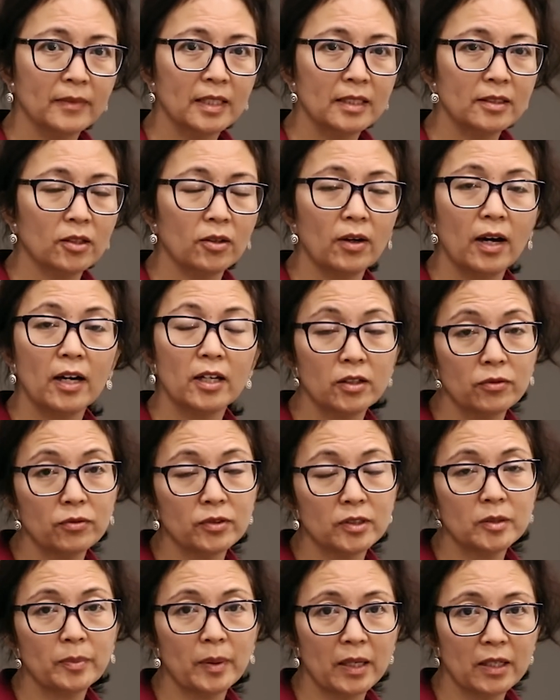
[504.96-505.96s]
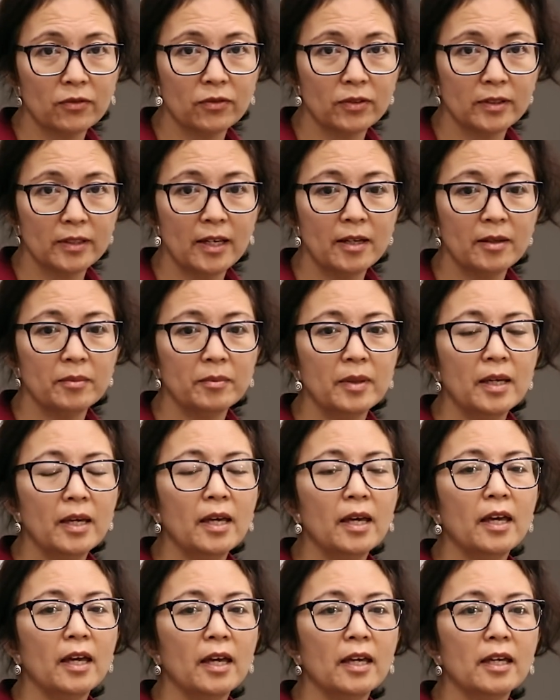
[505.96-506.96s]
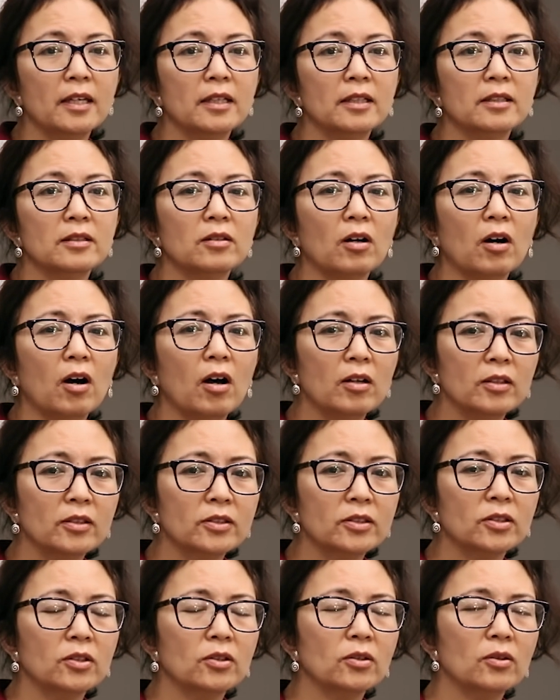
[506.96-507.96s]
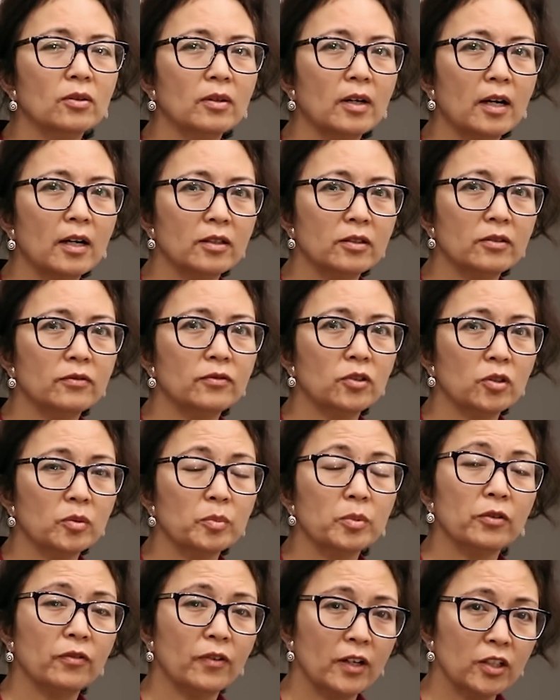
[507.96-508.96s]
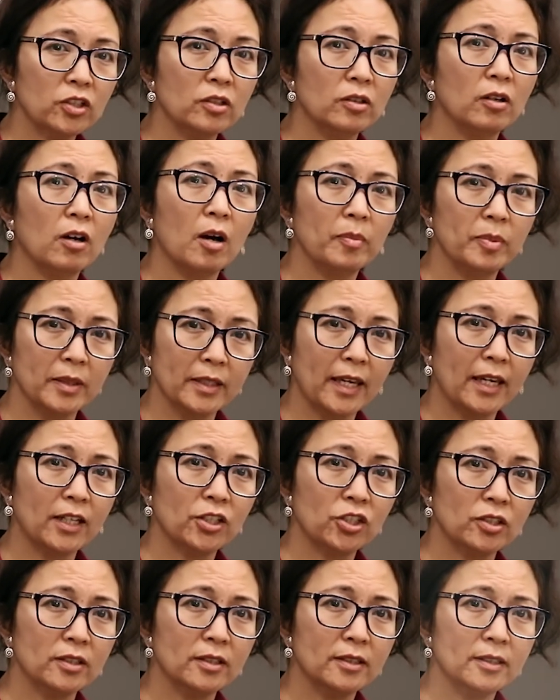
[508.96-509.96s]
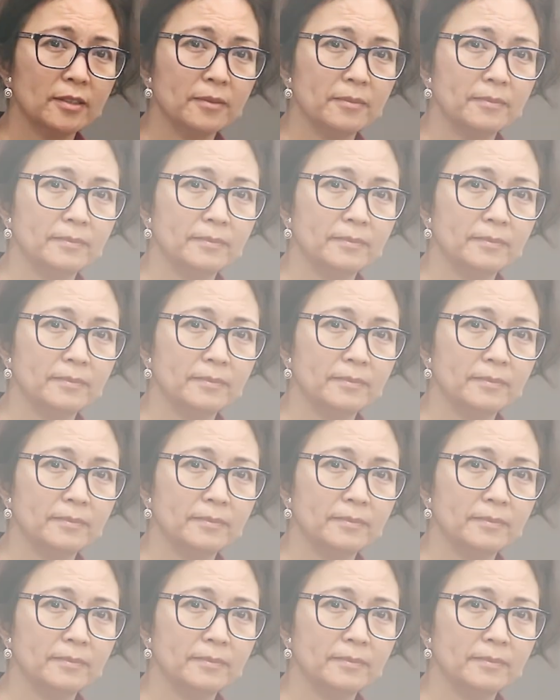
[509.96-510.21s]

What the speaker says: So out of respect for them and also out of your professional obligations.